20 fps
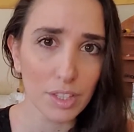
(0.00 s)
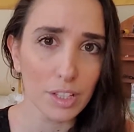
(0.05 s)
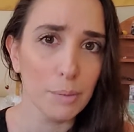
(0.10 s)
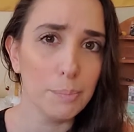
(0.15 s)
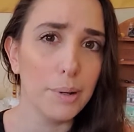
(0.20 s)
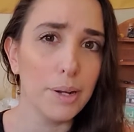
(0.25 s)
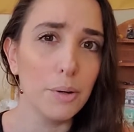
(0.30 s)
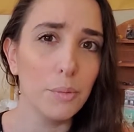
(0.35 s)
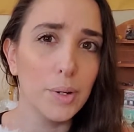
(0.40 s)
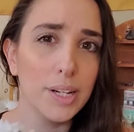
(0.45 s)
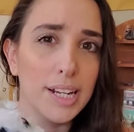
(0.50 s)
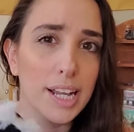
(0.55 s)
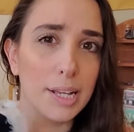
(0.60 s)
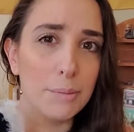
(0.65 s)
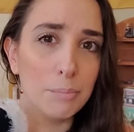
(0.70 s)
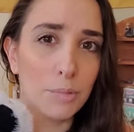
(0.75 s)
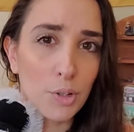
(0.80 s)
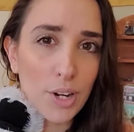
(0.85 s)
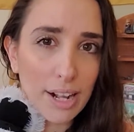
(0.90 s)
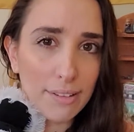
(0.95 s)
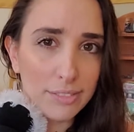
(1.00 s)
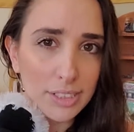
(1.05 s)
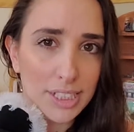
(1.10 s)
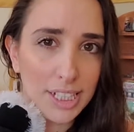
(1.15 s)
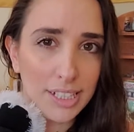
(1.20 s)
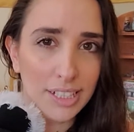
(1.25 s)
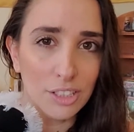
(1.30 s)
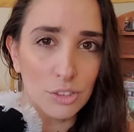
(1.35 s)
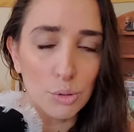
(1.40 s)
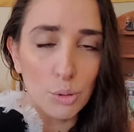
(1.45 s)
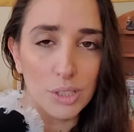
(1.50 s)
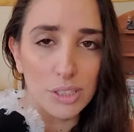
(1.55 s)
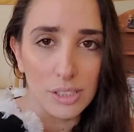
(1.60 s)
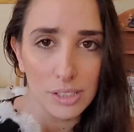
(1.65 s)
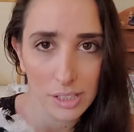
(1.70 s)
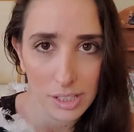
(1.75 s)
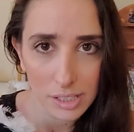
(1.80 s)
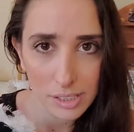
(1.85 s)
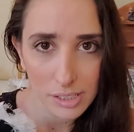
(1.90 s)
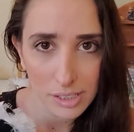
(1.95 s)
But when I'm gravitating towards
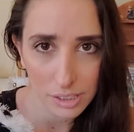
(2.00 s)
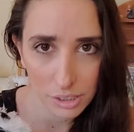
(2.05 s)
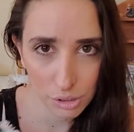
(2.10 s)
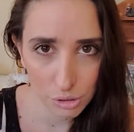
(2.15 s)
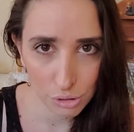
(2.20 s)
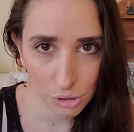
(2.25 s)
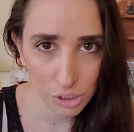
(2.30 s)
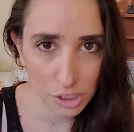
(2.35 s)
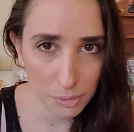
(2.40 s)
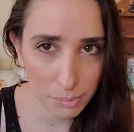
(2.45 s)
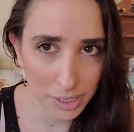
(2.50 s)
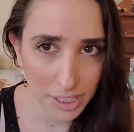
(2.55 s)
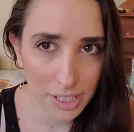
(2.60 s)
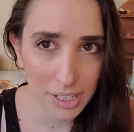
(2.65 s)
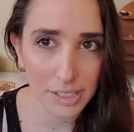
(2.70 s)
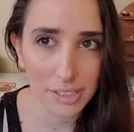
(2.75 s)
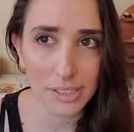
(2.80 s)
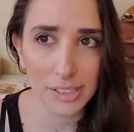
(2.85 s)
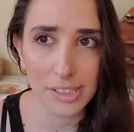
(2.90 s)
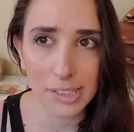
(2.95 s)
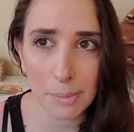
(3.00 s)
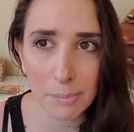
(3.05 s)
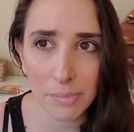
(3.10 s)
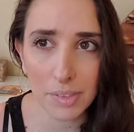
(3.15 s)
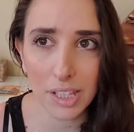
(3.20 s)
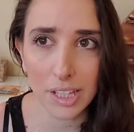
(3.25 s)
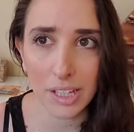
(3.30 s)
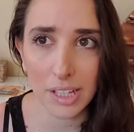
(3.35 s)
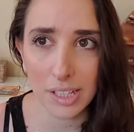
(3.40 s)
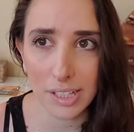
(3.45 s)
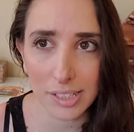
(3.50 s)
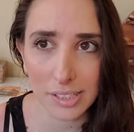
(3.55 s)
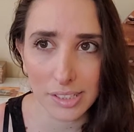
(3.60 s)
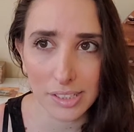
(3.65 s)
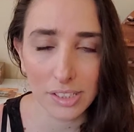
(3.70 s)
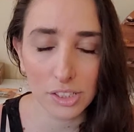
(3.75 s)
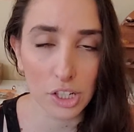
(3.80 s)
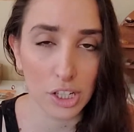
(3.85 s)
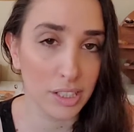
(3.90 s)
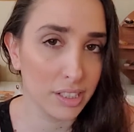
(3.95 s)
this, it's usually because something is
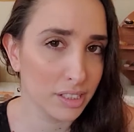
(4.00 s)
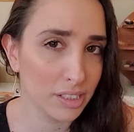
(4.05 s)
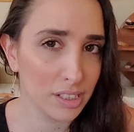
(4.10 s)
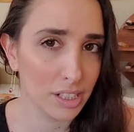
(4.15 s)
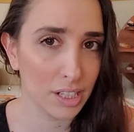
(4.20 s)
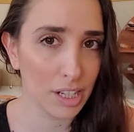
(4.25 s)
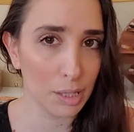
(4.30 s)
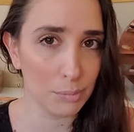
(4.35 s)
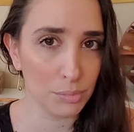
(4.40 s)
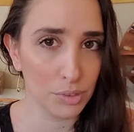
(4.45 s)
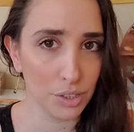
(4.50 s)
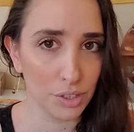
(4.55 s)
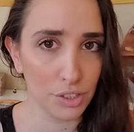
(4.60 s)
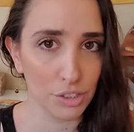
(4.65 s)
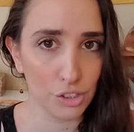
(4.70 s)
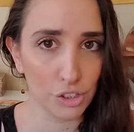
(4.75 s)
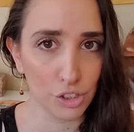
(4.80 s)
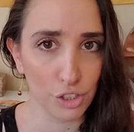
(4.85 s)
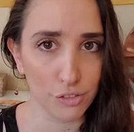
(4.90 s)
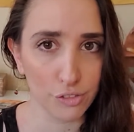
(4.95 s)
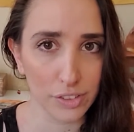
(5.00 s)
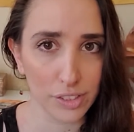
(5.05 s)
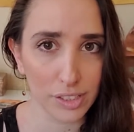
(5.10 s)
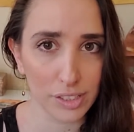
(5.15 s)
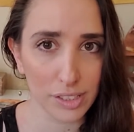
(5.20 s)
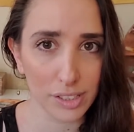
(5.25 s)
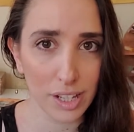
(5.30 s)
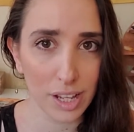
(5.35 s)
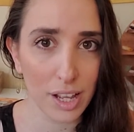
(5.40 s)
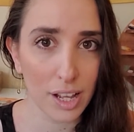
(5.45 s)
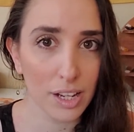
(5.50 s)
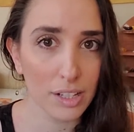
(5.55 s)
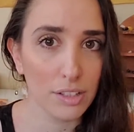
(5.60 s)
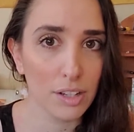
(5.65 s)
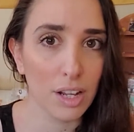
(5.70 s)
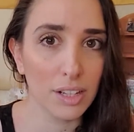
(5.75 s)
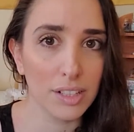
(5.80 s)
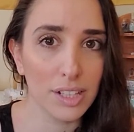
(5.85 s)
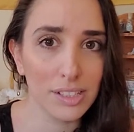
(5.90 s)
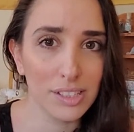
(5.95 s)
starting to come to the surface,
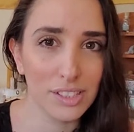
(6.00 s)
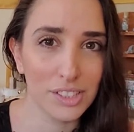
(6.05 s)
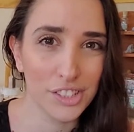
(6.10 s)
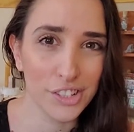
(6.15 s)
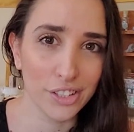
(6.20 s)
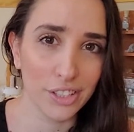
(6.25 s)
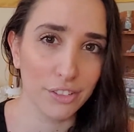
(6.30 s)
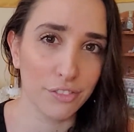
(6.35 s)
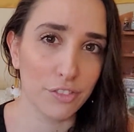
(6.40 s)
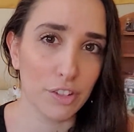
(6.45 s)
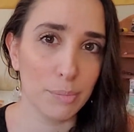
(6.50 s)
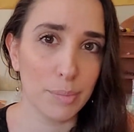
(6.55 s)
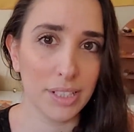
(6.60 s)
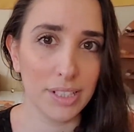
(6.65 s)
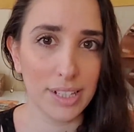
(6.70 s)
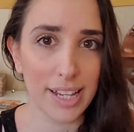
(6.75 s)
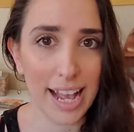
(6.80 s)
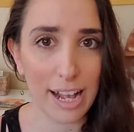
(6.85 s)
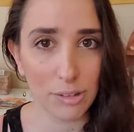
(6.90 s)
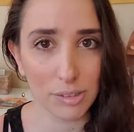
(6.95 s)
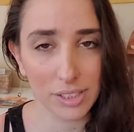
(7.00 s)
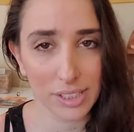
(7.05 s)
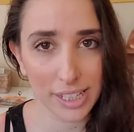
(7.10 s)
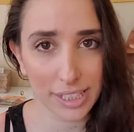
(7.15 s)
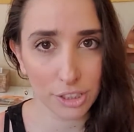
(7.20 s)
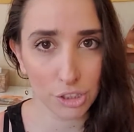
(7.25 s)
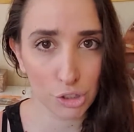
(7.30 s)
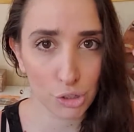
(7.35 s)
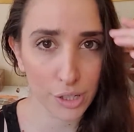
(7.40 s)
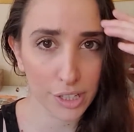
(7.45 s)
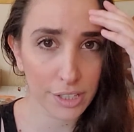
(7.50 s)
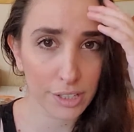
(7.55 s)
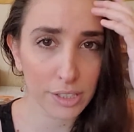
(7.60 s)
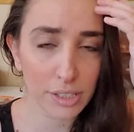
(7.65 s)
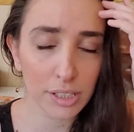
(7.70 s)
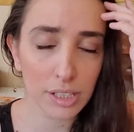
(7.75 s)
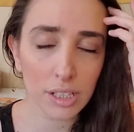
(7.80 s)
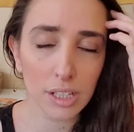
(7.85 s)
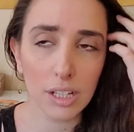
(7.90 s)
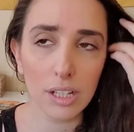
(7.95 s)
not necessarily from an outside
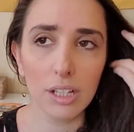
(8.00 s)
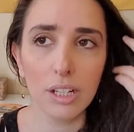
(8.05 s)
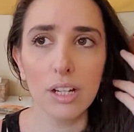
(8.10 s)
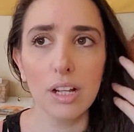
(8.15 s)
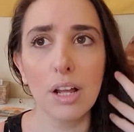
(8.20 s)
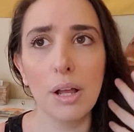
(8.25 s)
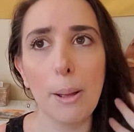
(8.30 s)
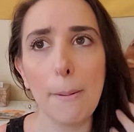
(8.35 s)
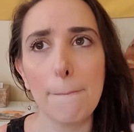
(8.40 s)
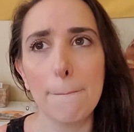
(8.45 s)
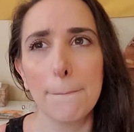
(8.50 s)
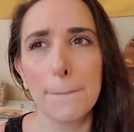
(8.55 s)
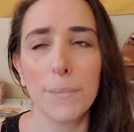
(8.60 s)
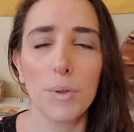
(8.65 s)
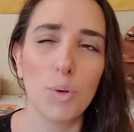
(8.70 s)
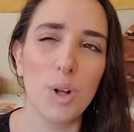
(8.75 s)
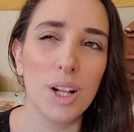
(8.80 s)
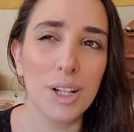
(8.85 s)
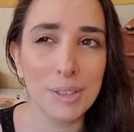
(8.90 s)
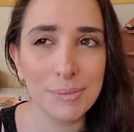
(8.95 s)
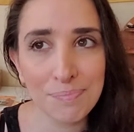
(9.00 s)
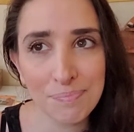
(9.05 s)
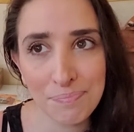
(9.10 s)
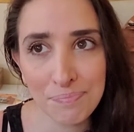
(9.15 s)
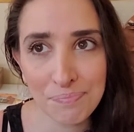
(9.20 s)
trigger. Well,